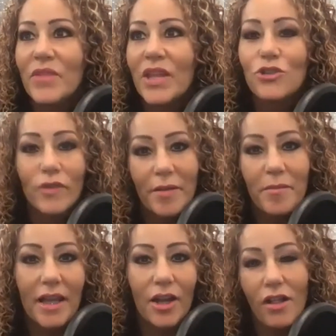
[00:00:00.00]

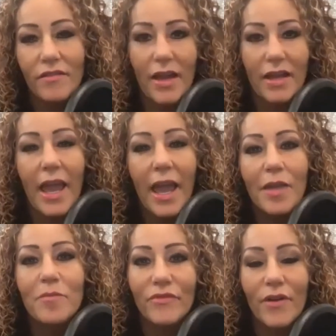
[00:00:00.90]
dreaming and all of that
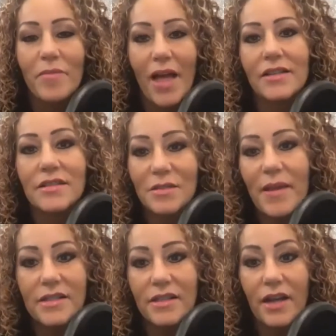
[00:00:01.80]
came from that
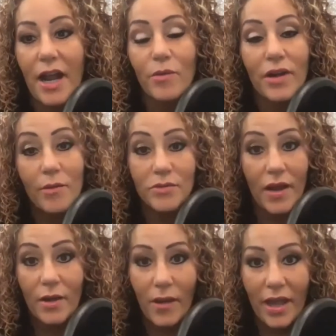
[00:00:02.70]
space in the night when I was
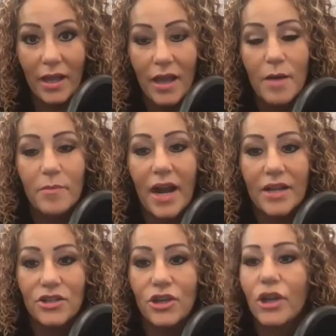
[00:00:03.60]
wide awake, but
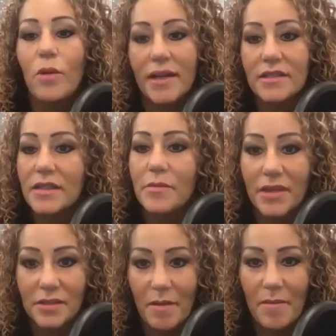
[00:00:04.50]
I couldn't go back to sleep
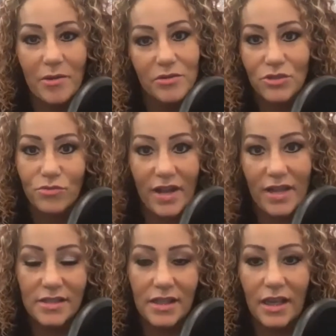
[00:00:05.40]
because my mind was just
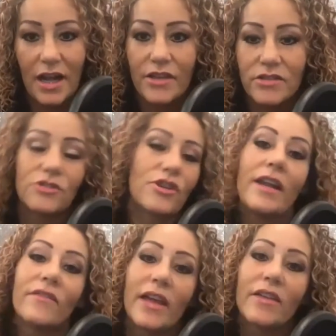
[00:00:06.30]
racing. And I used to
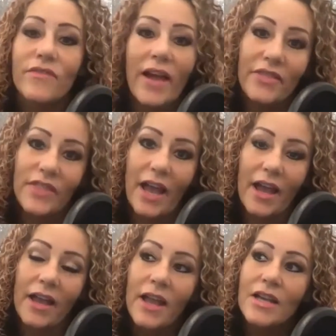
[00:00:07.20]
try to like fight
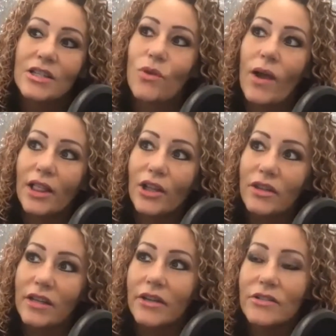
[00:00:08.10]
that. So I
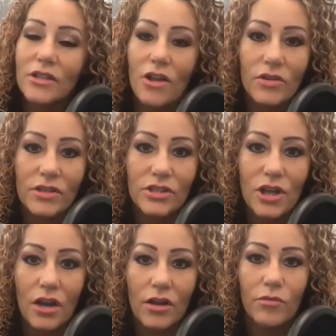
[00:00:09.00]
learned years ago to
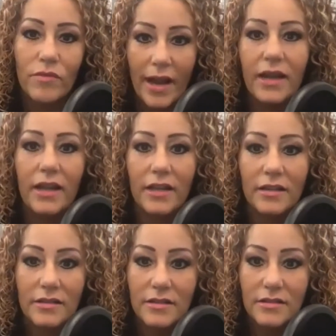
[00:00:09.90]
start
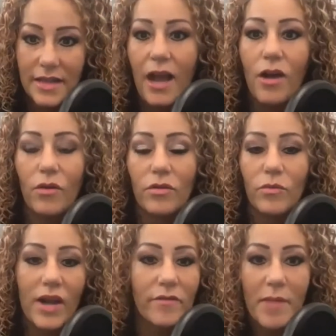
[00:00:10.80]
writing
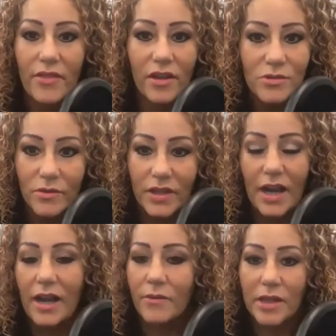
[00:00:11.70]
down whatever my thoughts were in the
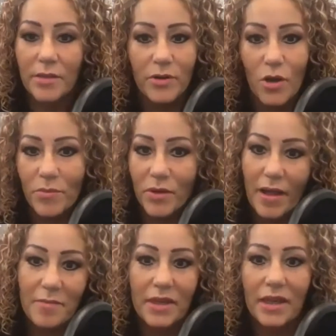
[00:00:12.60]
night. I would keep a notebook
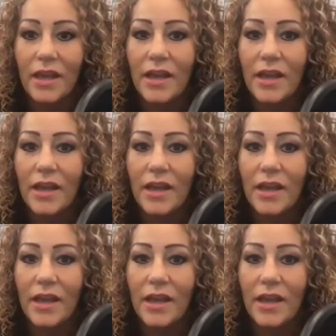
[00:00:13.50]
by me,